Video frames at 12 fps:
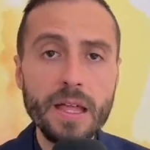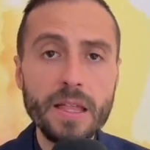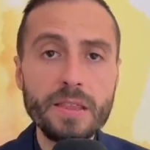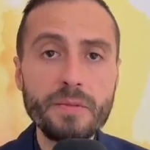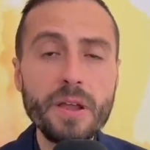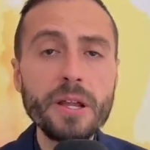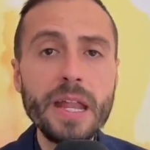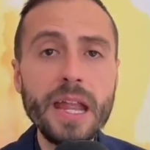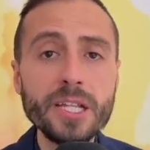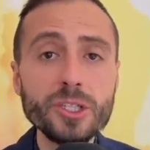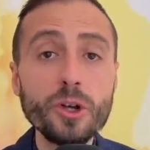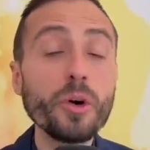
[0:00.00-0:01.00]
The very
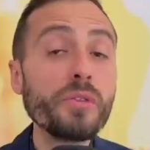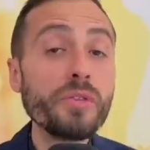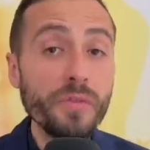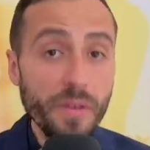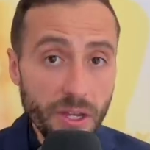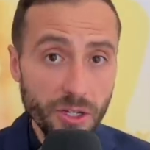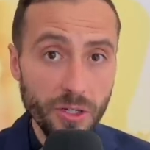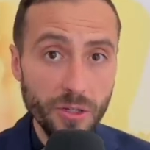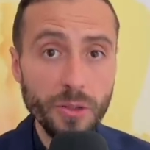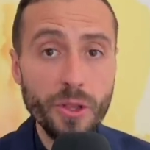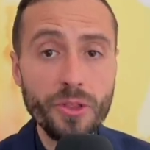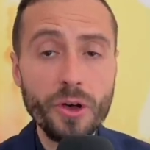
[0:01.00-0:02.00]
next official,